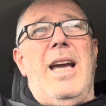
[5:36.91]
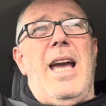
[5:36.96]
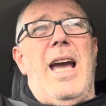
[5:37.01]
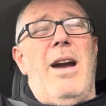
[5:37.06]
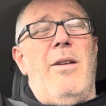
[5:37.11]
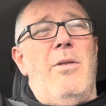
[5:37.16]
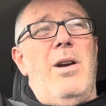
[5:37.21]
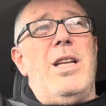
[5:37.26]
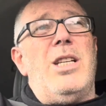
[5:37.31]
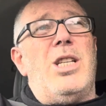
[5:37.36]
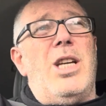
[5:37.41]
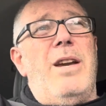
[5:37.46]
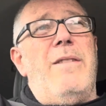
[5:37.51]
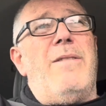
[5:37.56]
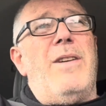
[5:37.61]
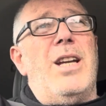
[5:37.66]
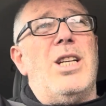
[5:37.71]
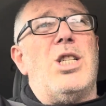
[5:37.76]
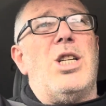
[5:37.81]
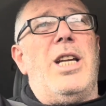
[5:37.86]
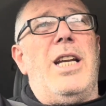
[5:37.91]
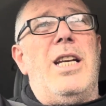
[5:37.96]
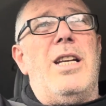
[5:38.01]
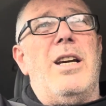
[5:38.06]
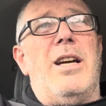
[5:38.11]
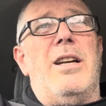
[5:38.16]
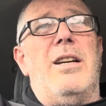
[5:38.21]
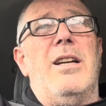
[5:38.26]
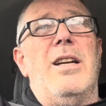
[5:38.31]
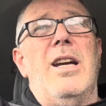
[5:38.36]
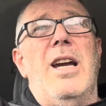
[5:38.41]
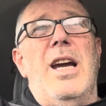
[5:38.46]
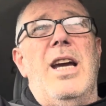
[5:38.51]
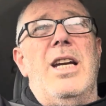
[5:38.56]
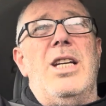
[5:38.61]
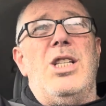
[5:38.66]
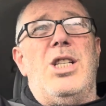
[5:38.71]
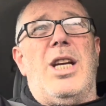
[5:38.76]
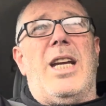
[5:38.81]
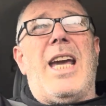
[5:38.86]
And when she eventually did,
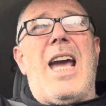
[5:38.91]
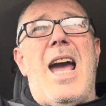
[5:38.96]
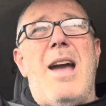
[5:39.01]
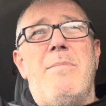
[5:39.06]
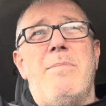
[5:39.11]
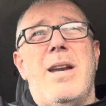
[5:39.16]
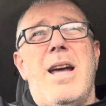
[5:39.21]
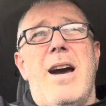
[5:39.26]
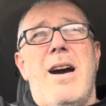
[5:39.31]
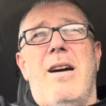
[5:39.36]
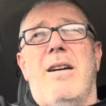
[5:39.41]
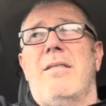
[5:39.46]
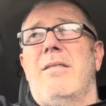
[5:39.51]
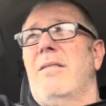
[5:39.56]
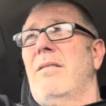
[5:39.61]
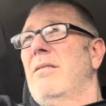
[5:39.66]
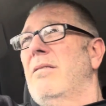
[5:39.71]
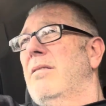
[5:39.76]
she came down